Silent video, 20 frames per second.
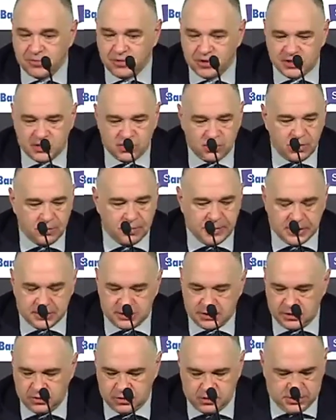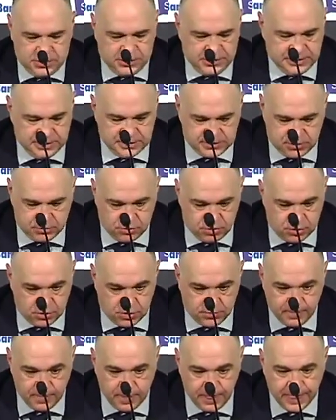was pushing
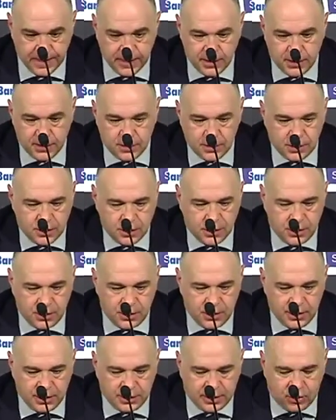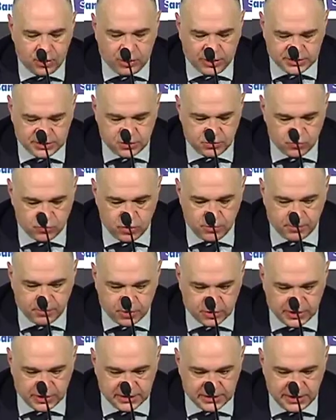ahead in the good moments, in the bad
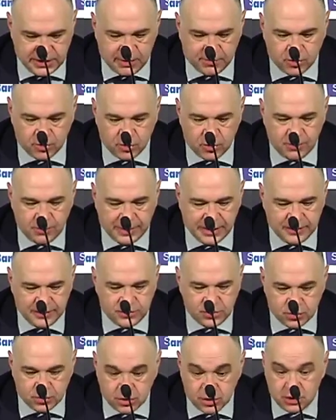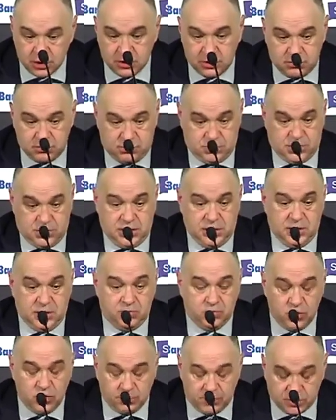moments. So the support
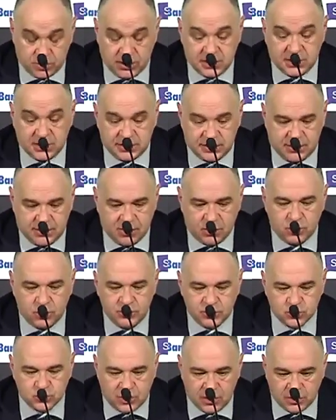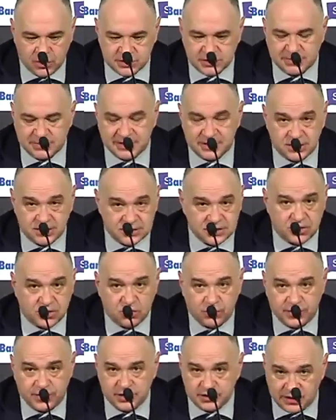of all fans has been very important.
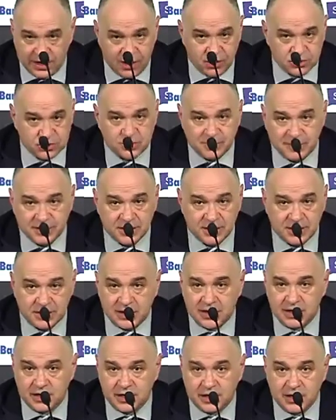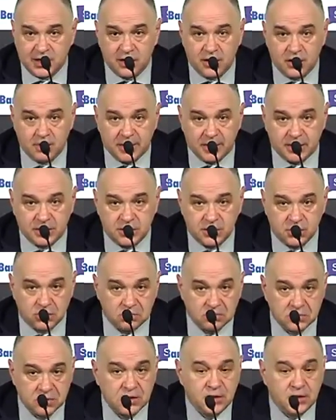And my players
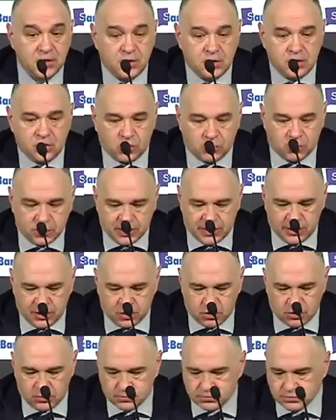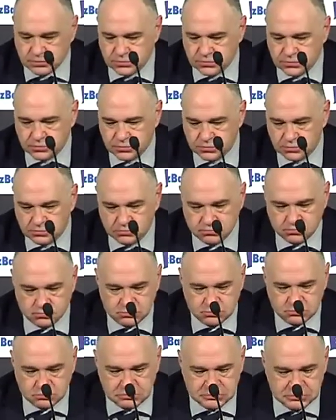have been concentrated,
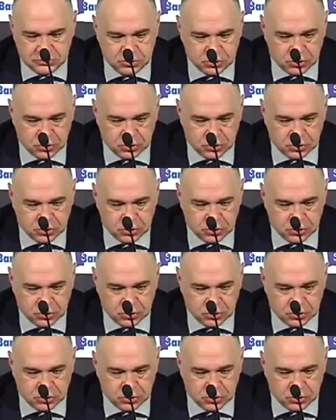keeping